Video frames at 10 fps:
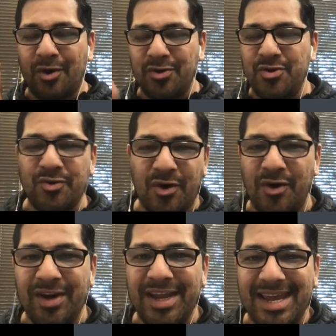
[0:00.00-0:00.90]
You
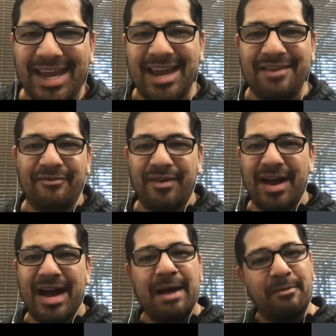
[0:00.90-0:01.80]
only get
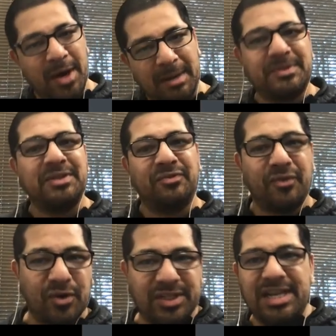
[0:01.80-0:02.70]
up to
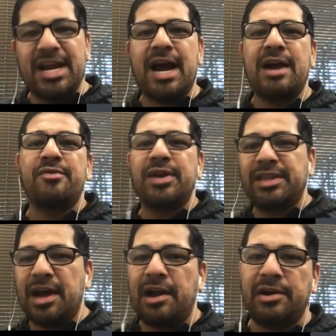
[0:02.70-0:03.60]

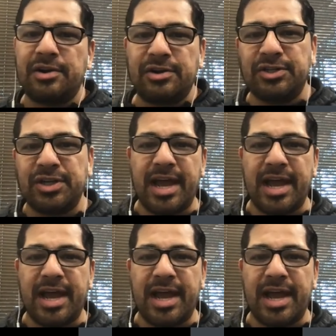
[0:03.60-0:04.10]
$1,400